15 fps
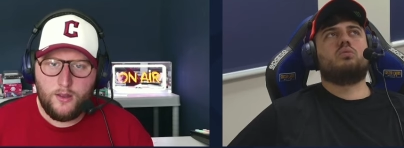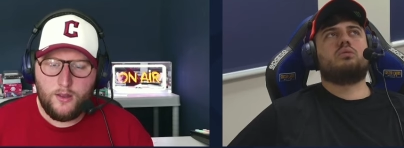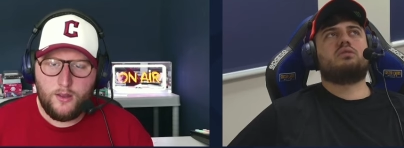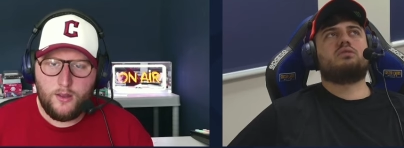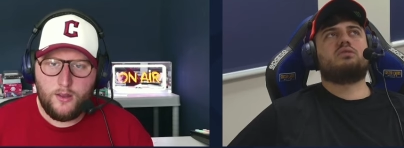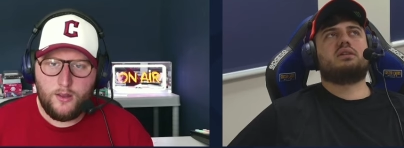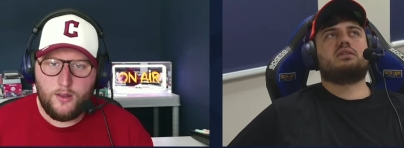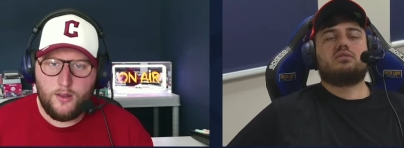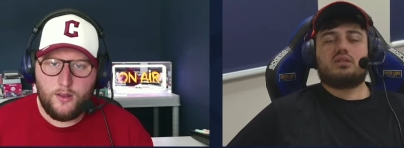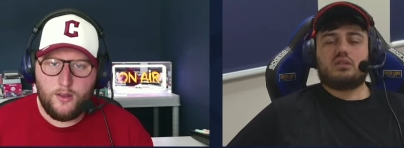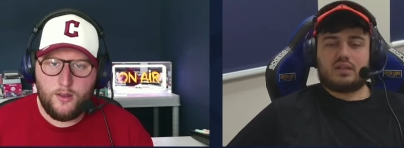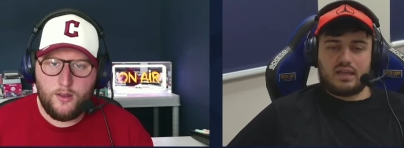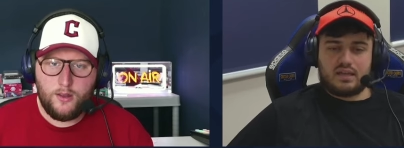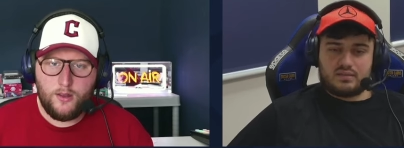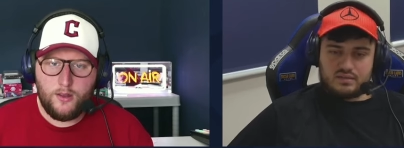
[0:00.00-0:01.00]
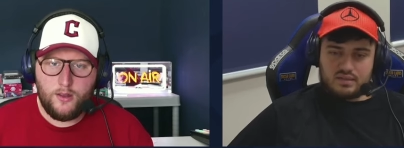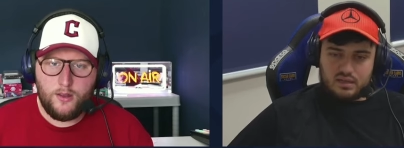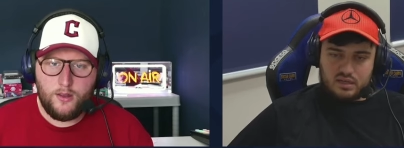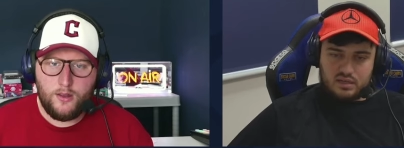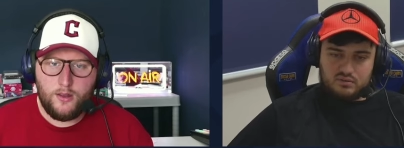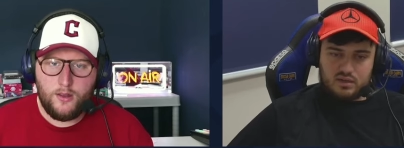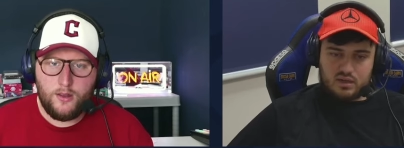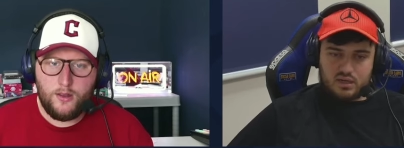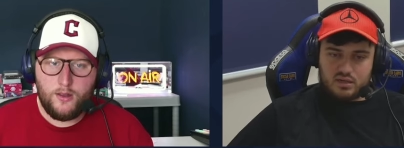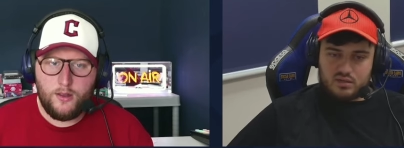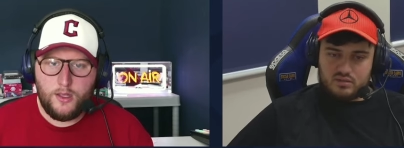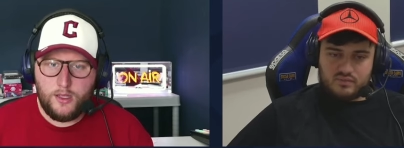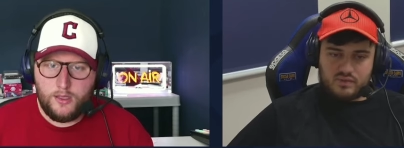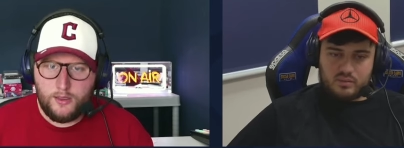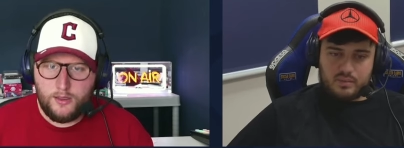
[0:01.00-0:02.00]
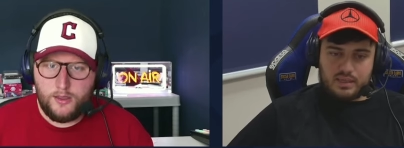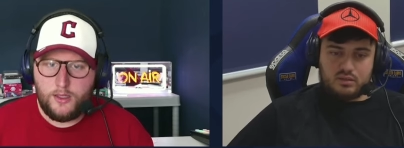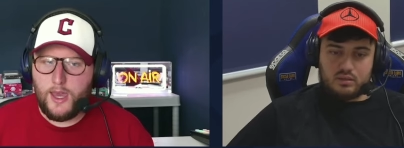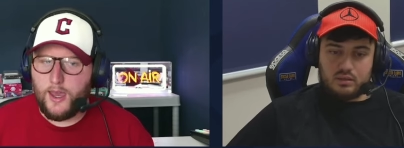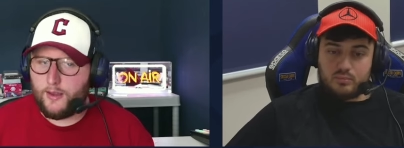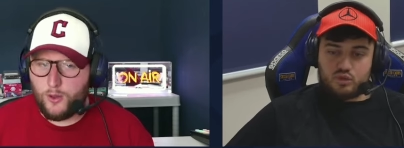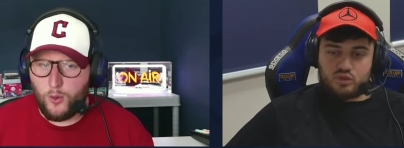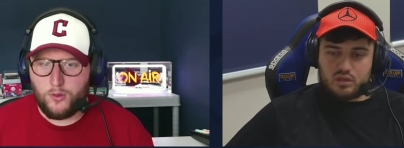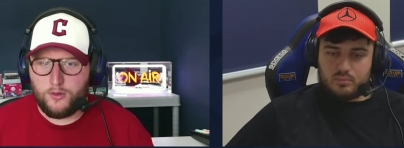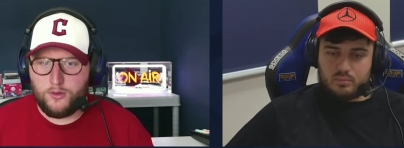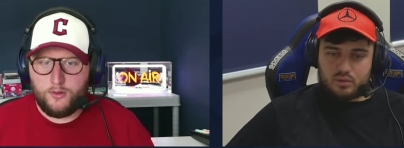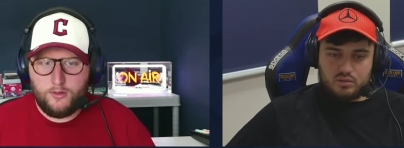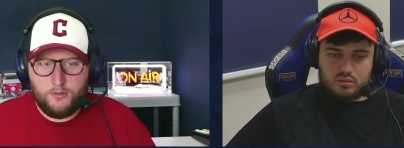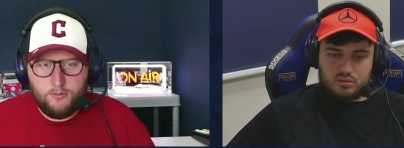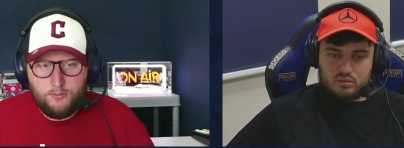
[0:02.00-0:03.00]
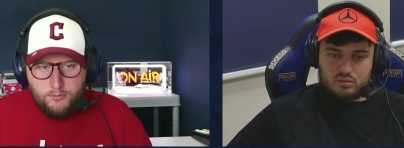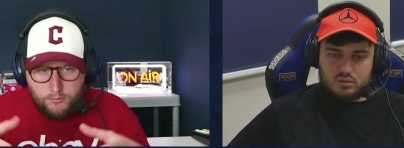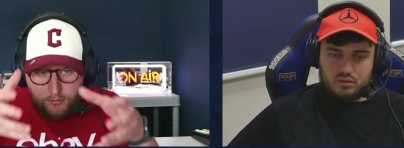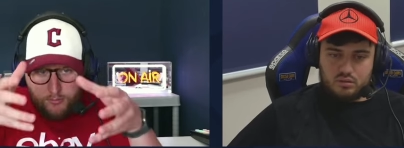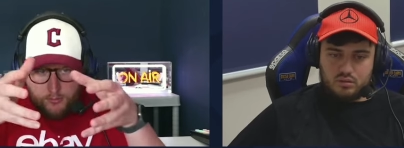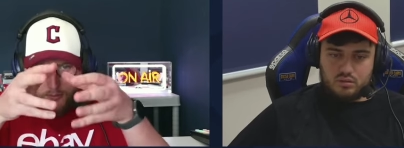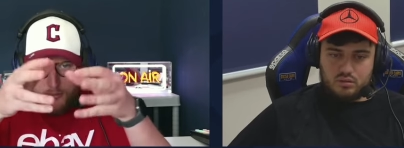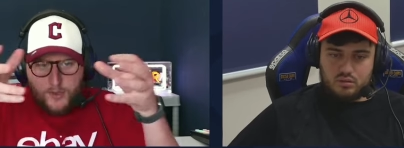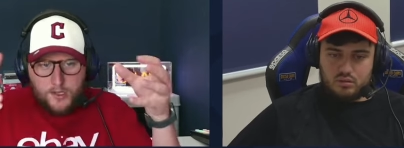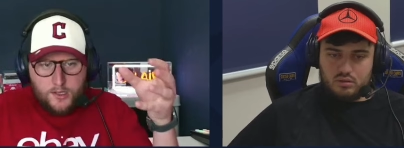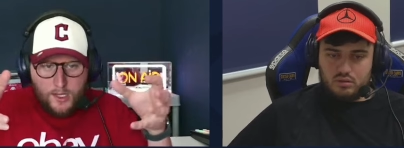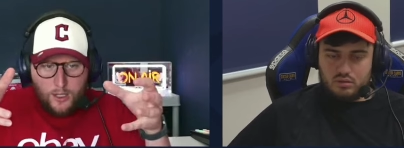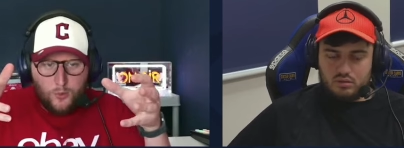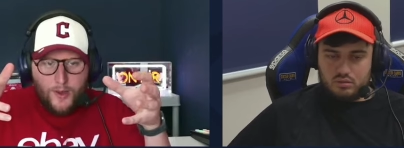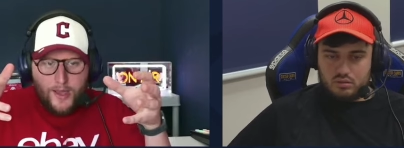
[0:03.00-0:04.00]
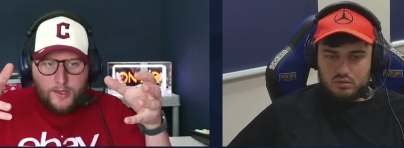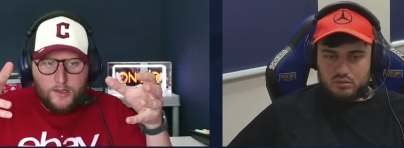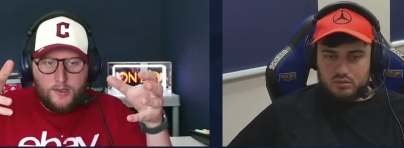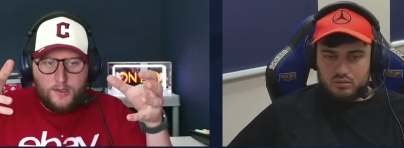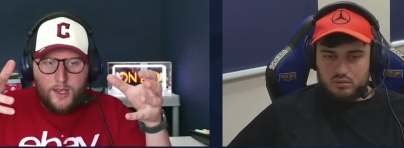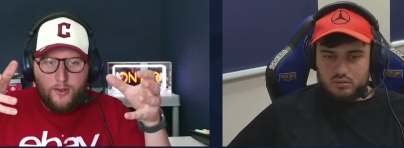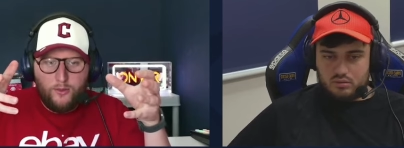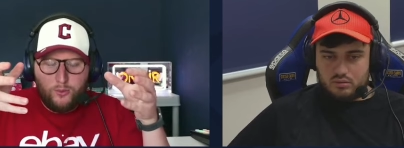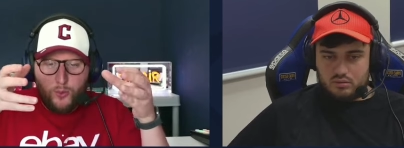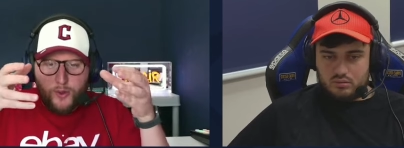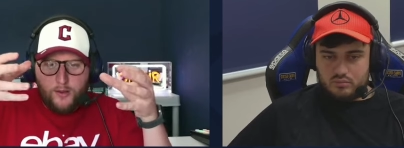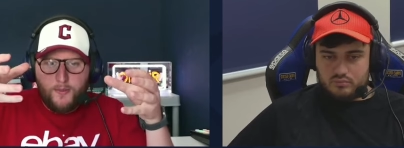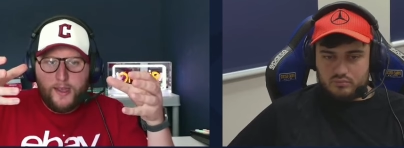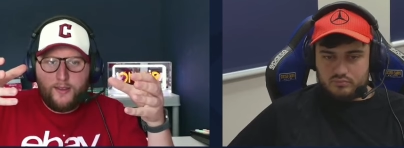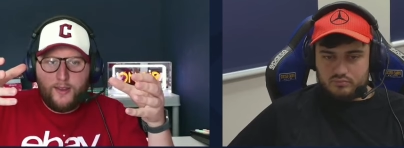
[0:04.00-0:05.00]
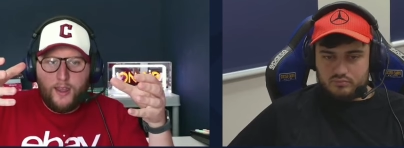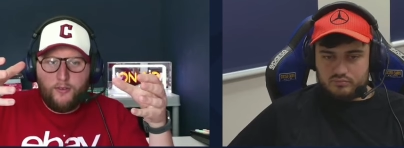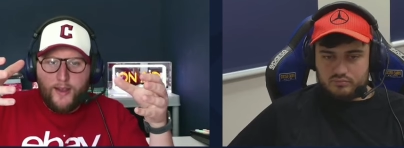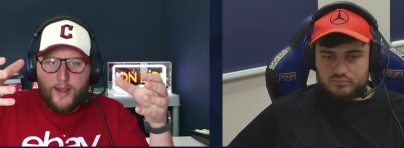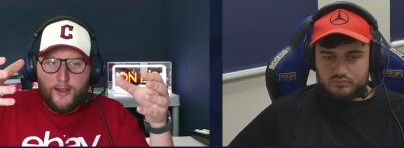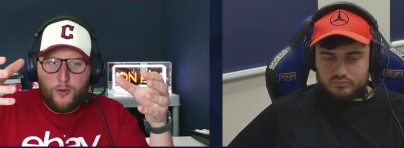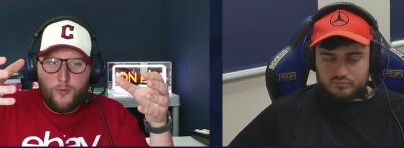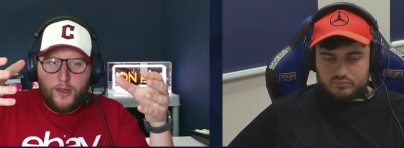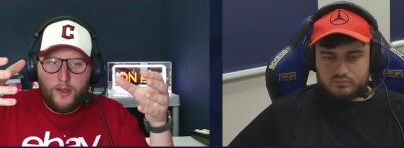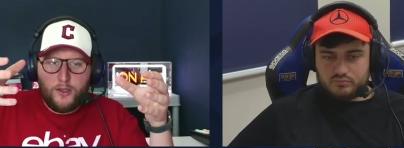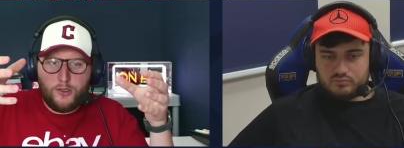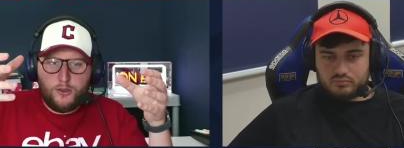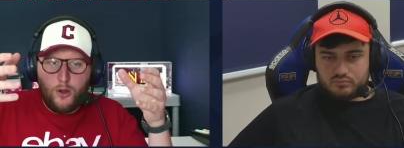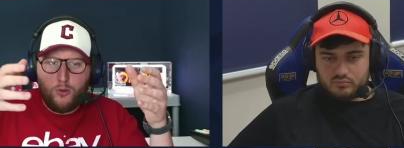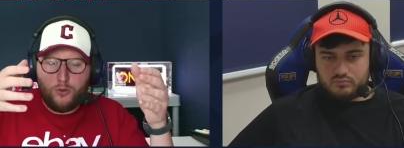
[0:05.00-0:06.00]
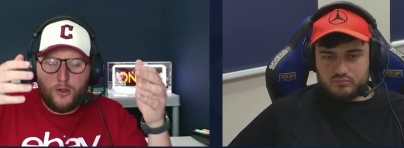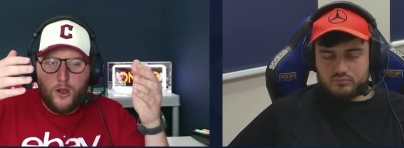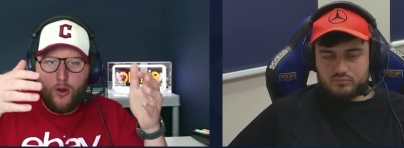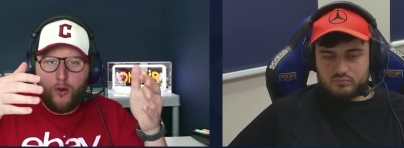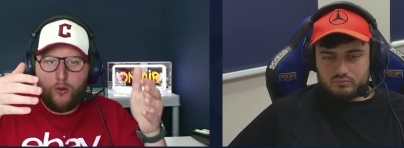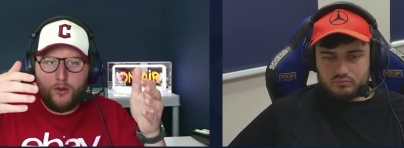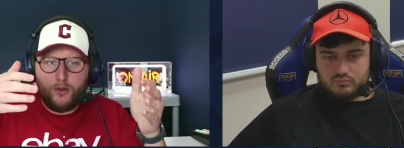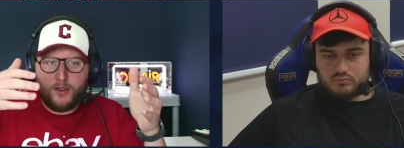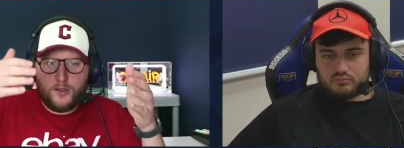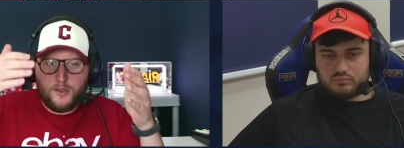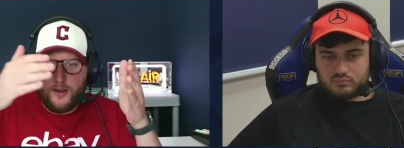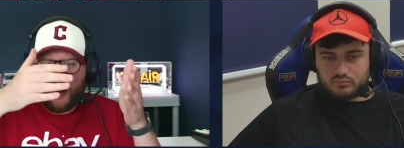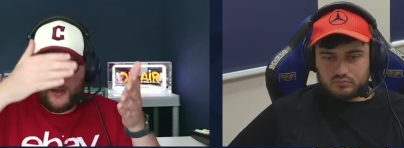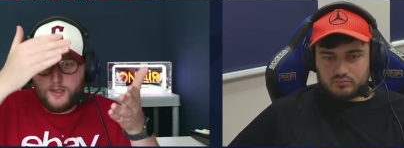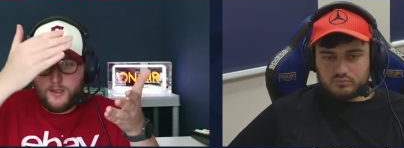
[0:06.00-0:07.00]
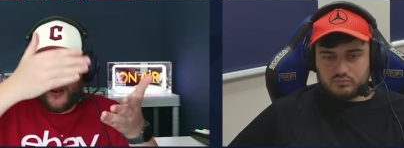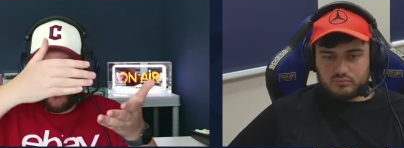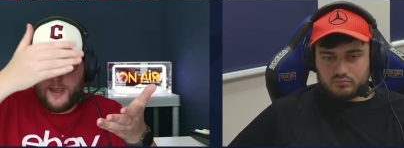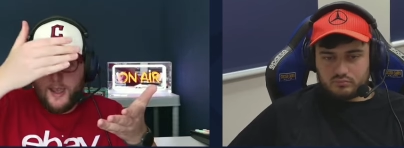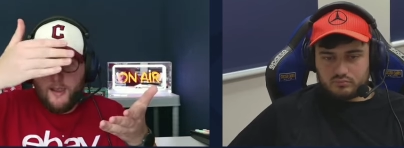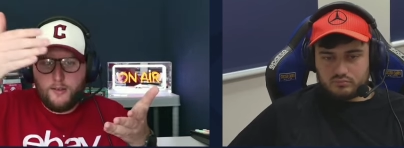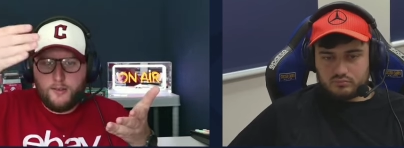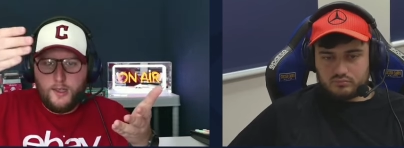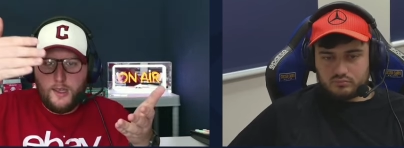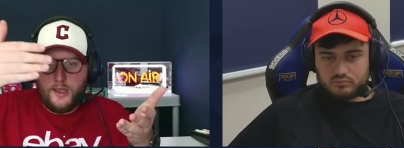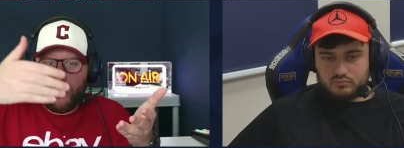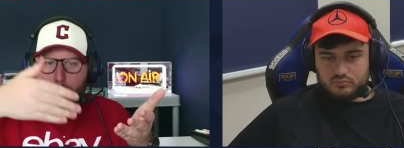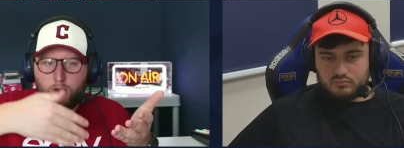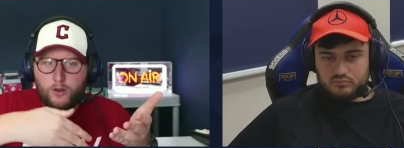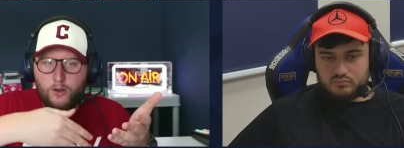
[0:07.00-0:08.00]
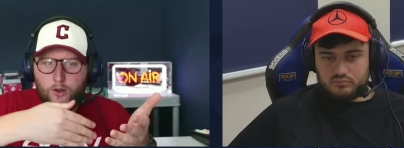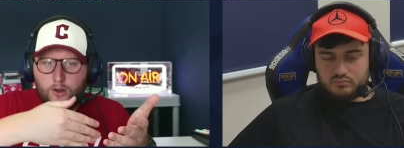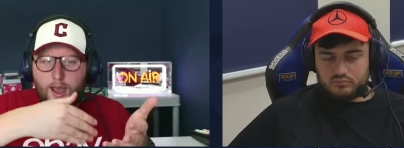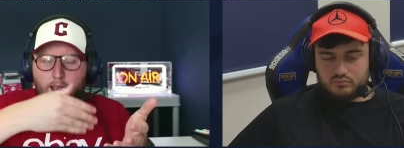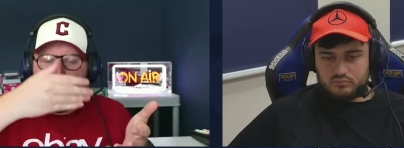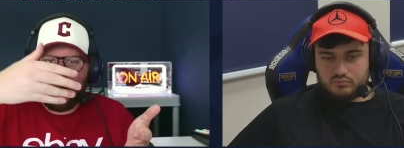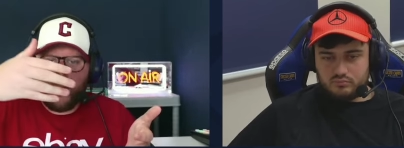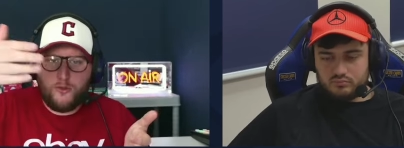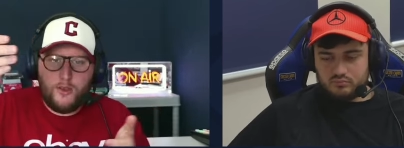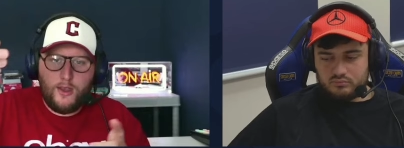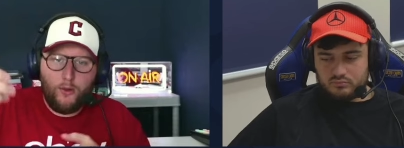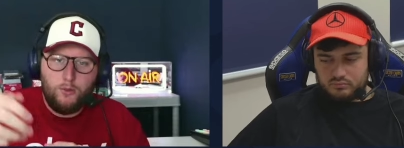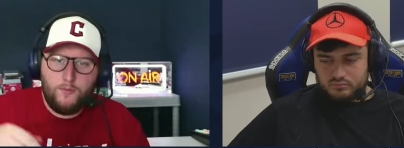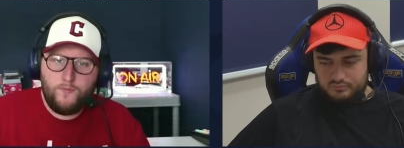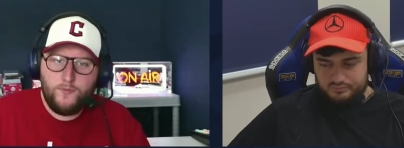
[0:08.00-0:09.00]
Speaker 1: Whereas that's not the case today, regardless of how much yeah, how different
Speaker 2: the sealed wax itself will maintain value because you don't know because there is kind of guaranteed or, or averaged out